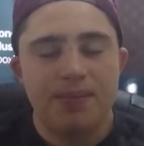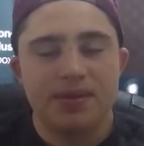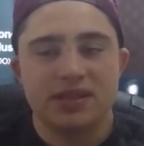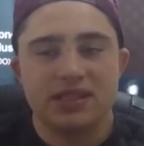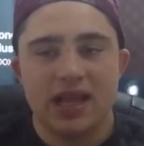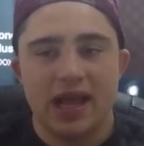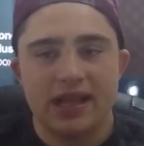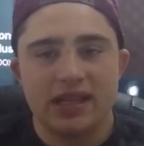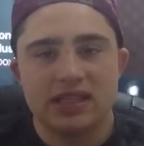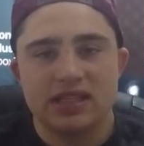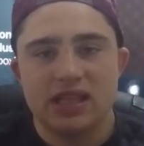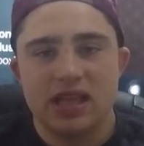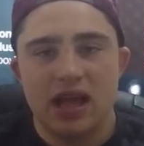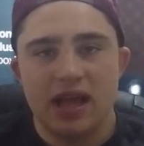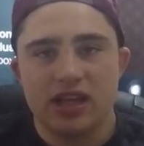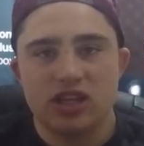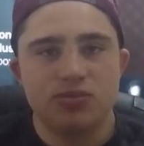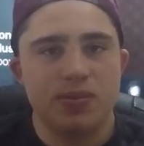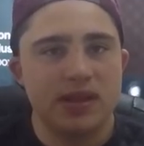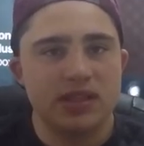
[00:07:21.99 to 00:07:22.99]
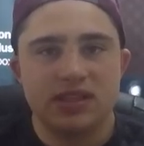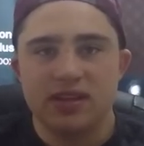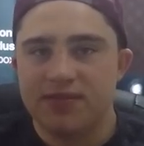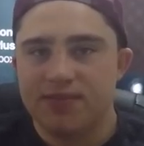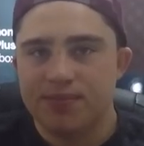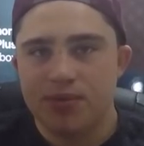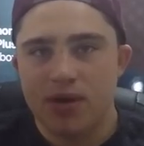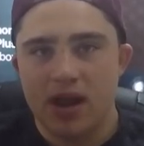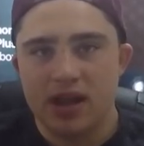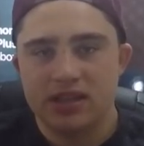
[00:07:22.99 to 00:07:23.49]
Besides the
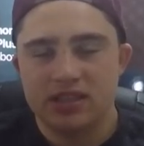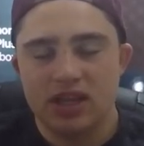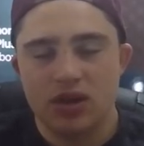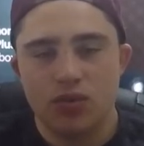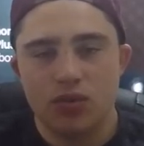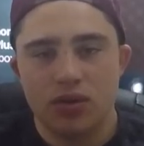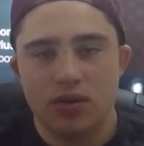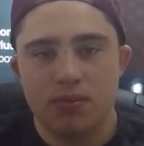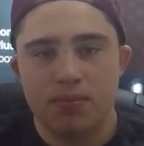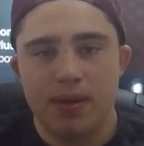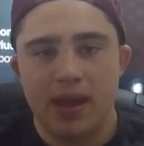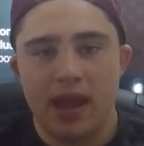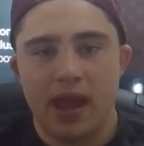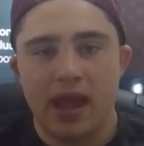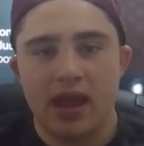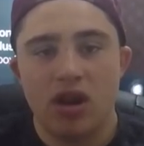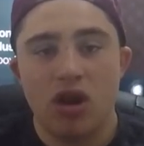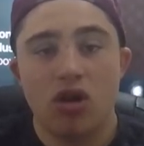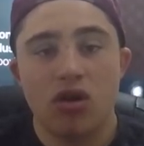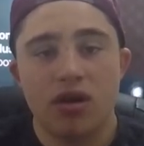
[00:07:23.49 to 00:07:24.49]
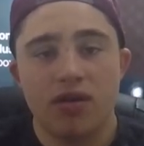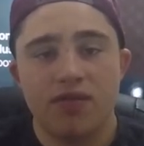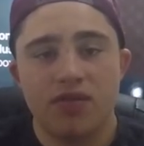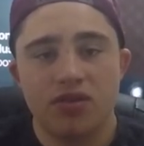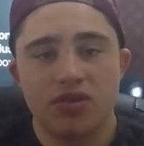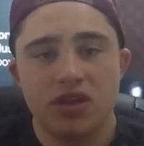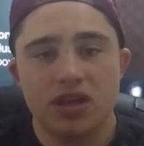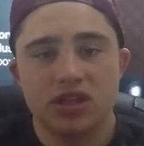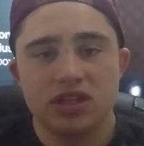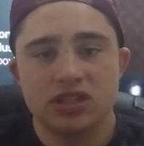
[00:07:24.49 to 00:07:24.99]
expensive price, I wouldn't pay $800
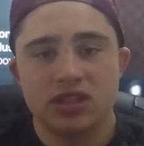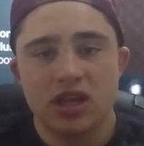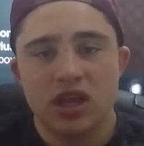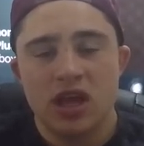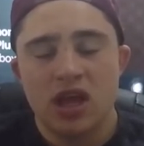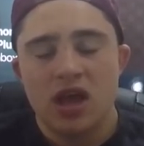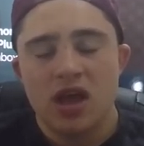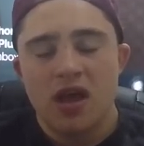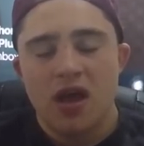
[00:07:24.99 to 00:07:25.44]
for this.